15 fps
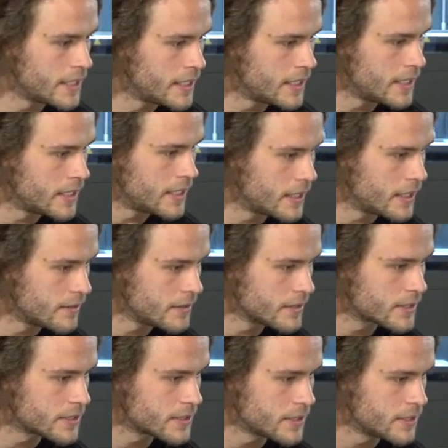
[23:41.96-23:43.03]

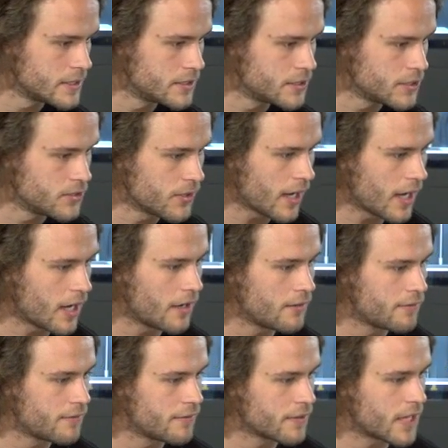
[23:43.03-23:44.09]
Let's see, do you
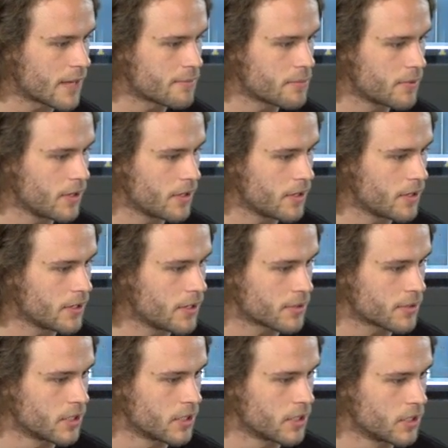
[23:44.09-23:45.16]
have capability to
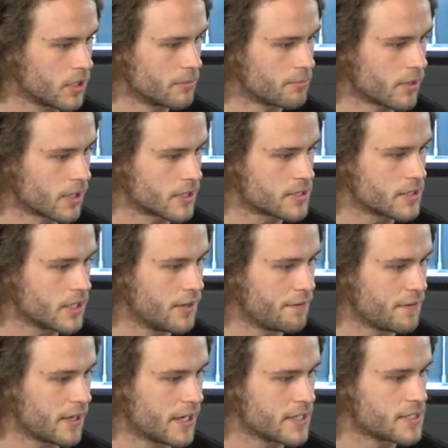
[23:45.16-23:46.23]
print aluminum parts?
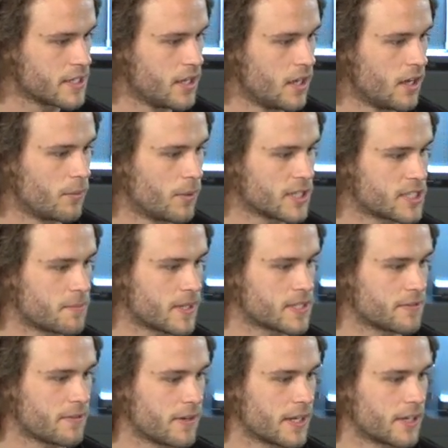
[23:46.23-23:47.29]
If yes, what
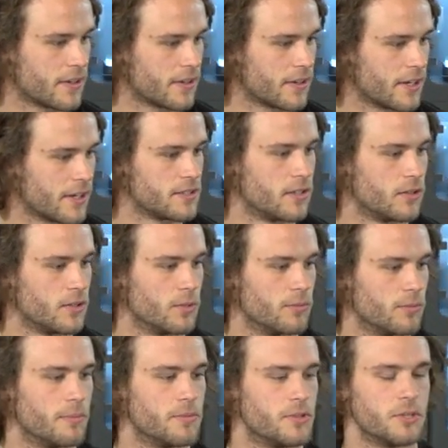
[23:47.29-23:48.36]
specified grades in
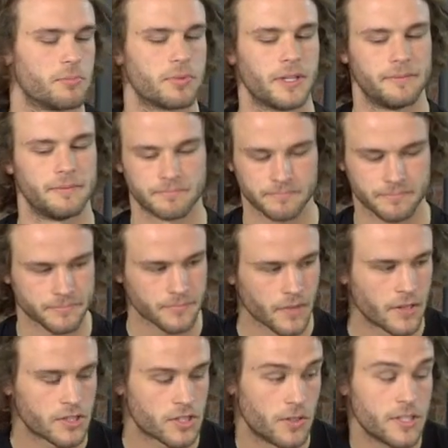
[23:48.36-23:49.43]
aluminum do you print?
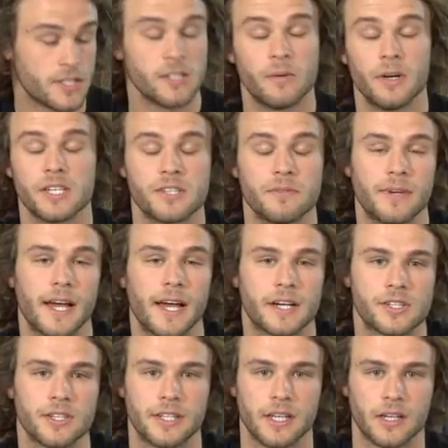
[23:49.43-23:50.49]
So this is a question we
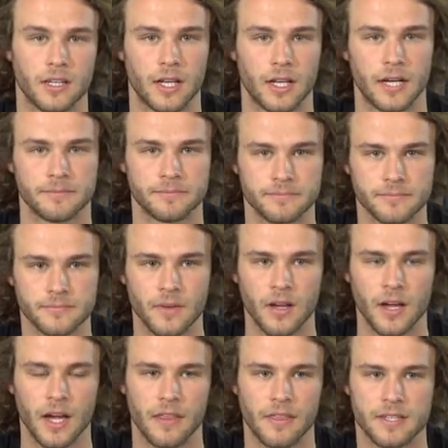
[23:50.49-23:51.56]
actually get a lot,
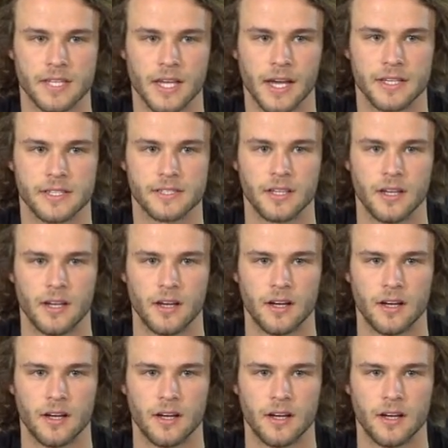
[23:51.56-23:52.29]
and this has